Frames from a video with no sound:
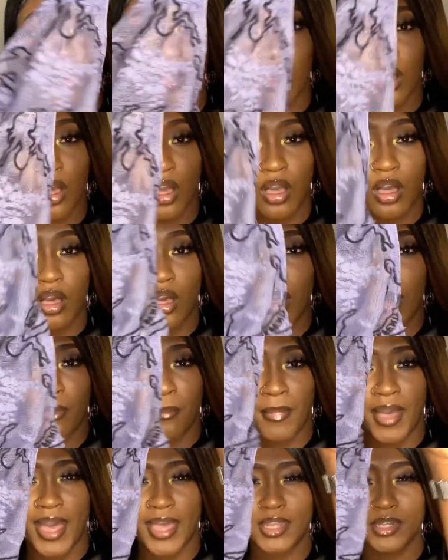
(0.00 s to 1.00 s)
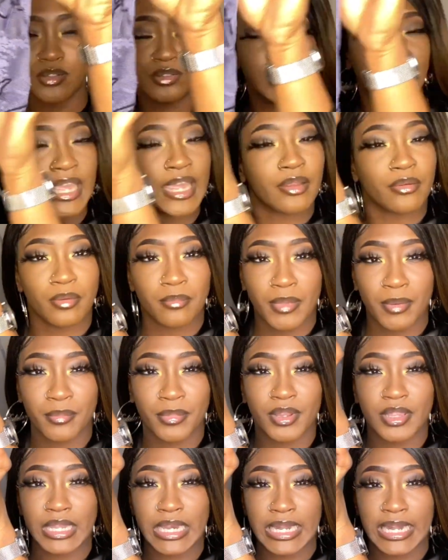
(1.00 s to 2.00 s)
I can't
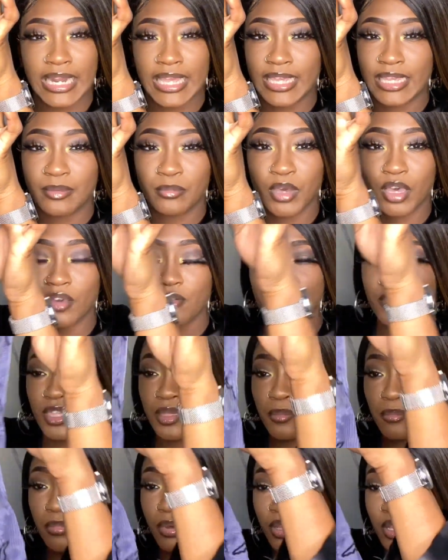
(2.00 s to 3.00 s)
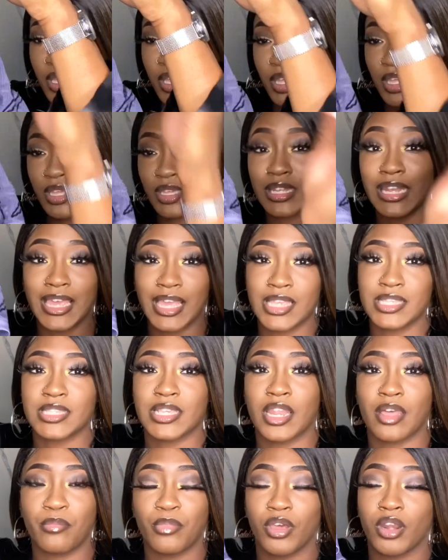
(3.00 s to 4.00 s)
remember the name of it, but like I
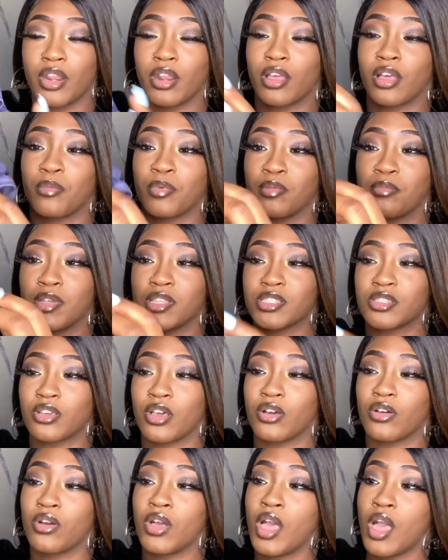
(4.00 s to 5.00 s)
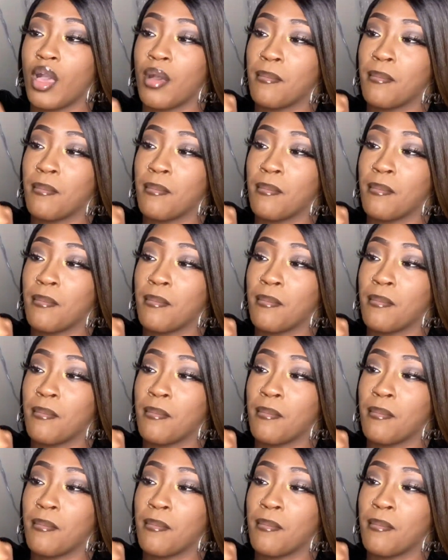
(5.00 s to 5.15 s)
said, I bought it a couple months ago.